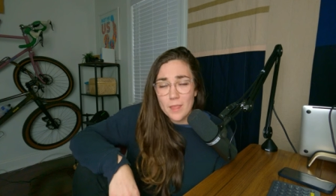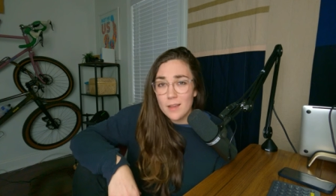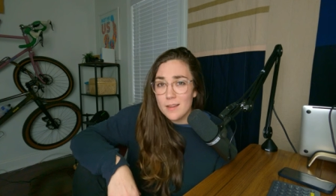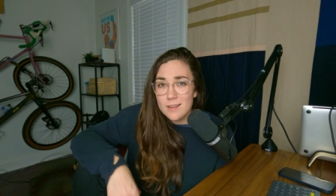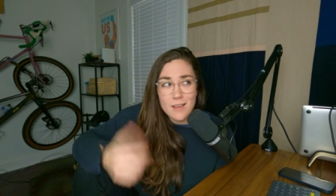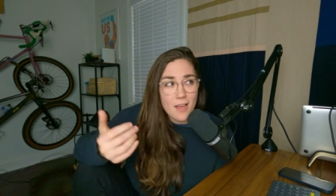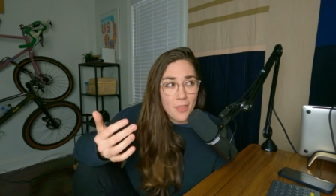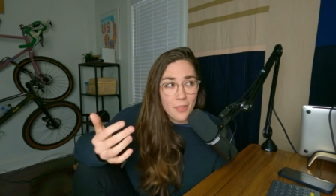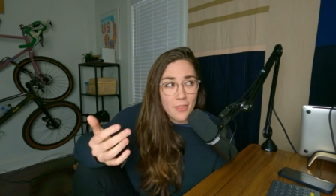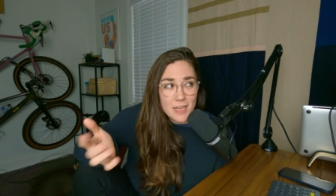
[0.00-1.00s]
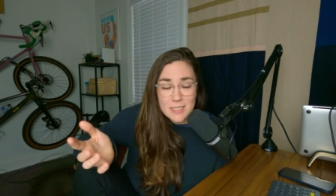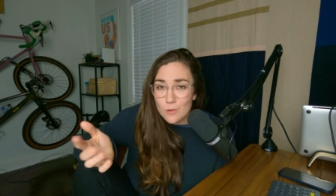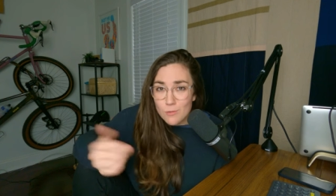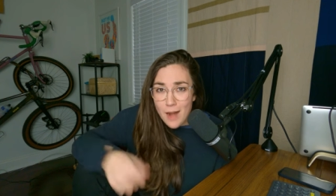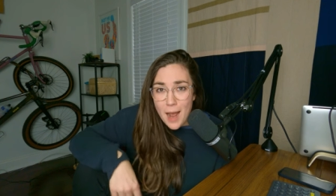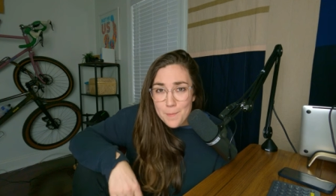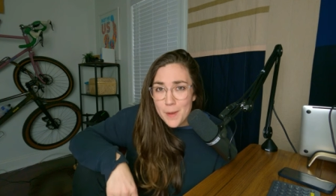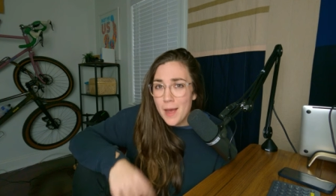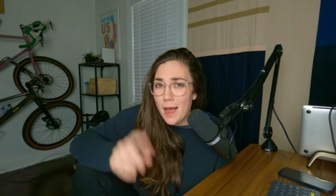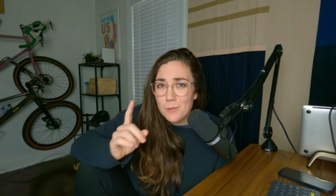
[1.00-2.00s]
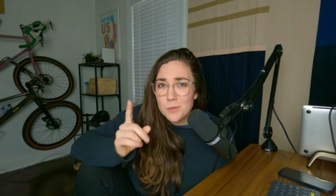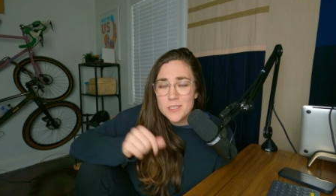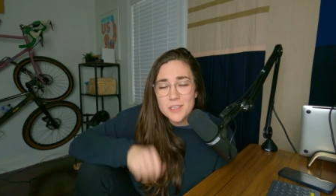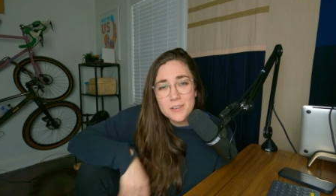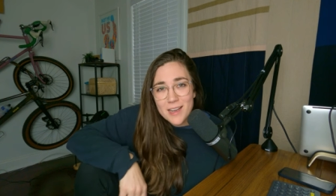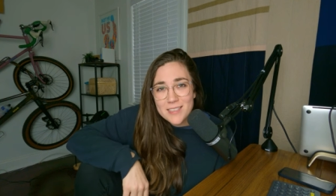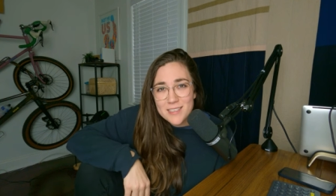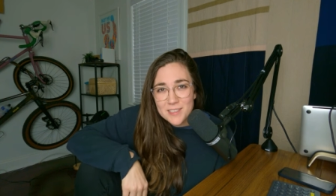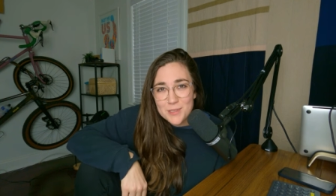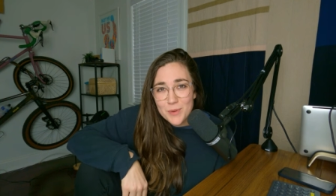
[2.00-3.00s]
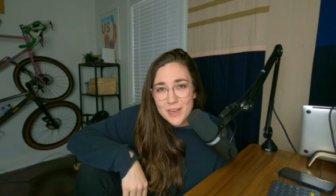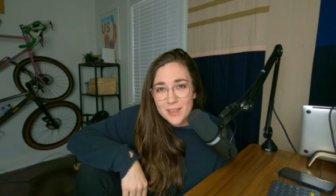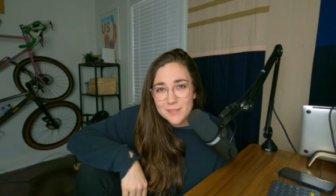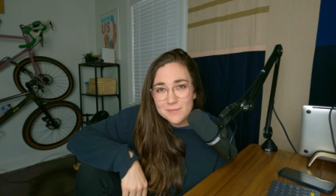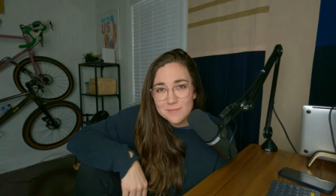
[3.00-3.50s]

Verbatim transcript: And that's a wrap. I will see you guys next week.